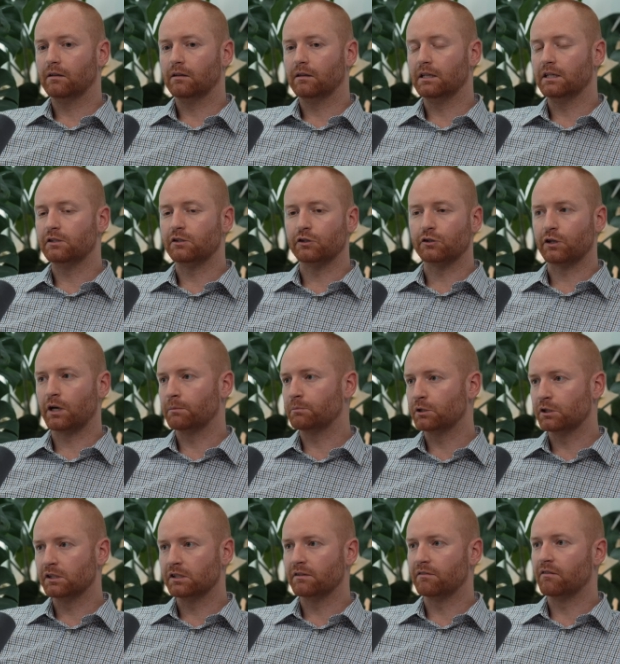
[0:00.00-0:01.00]
these
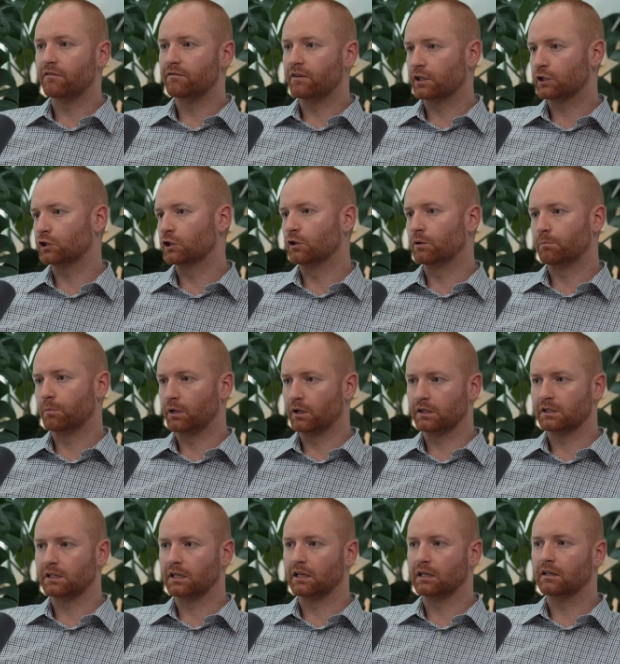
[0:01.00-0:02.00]
descriptions of a fictional
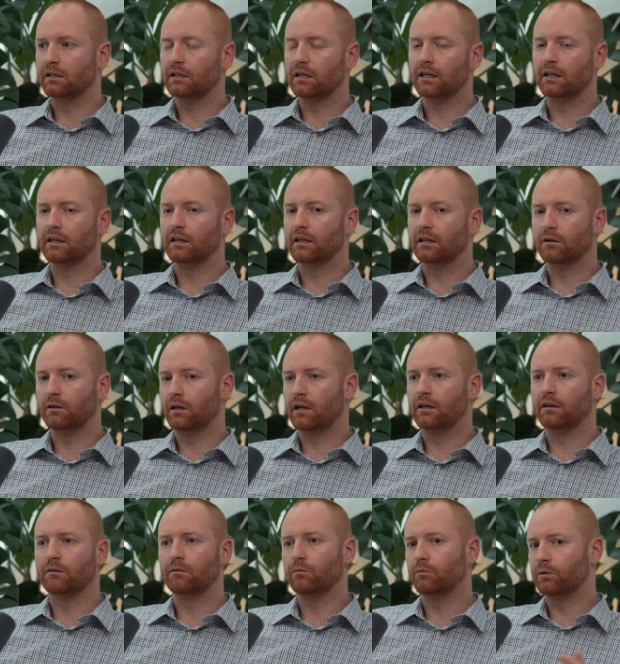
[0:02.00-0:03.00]
person.
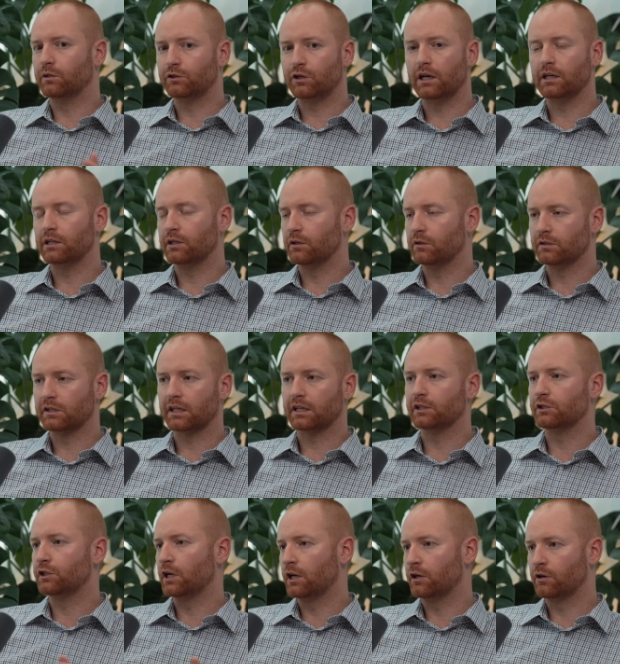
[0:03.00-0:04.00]
And we tried to use like
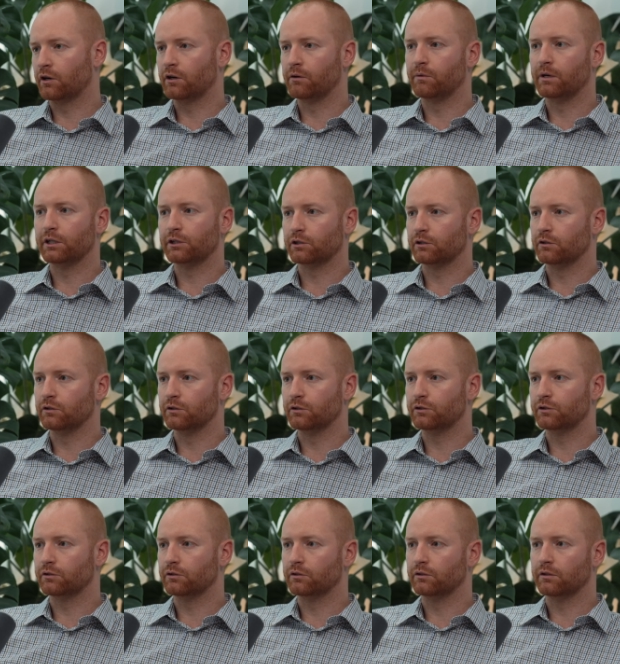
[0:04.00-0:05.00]
a gender and racial
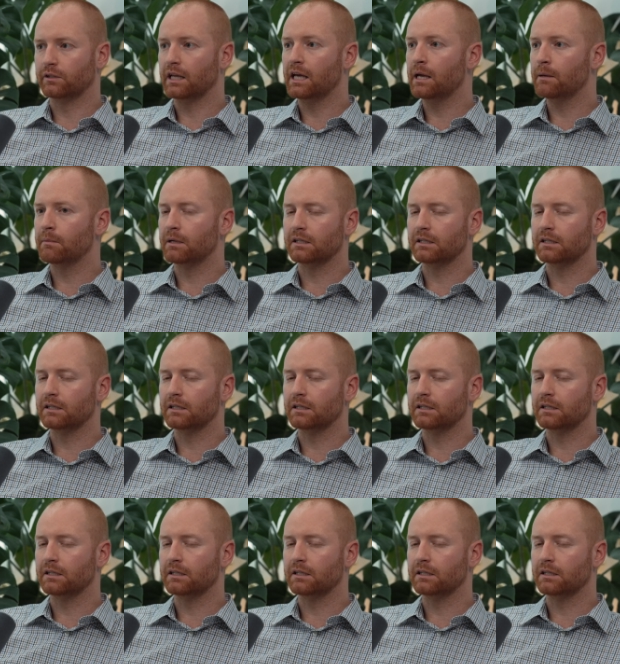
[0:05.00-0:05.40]
neutral name.